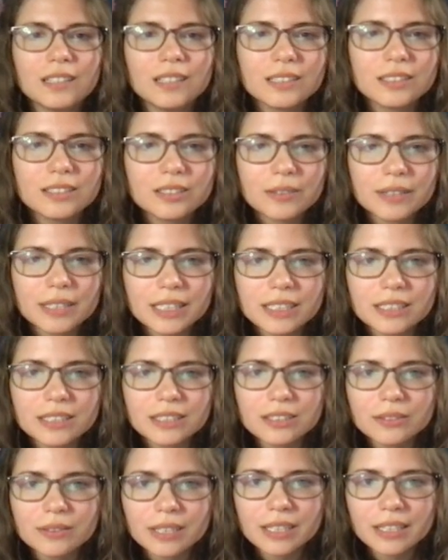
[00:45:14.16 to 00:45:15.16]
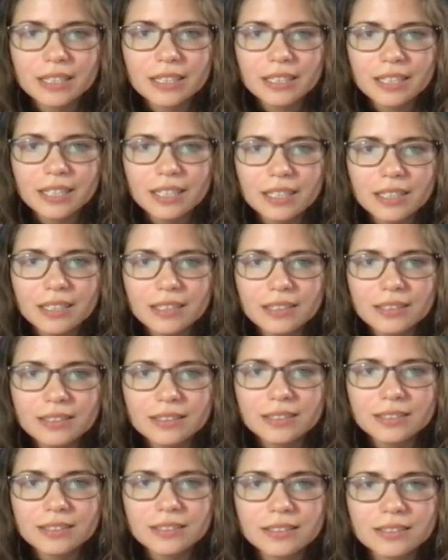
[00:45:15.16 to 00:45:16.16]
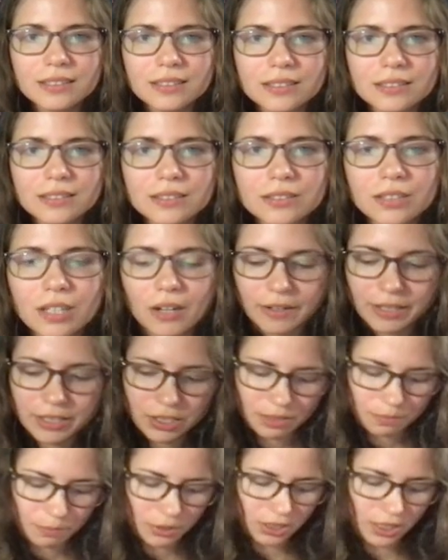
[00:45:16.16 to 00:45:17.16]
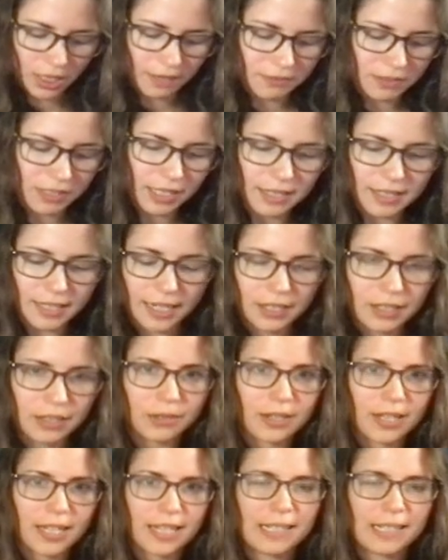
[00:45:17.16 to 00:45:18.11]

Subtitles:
Do I need to do anything else? No, I just put it off to the side. Okay.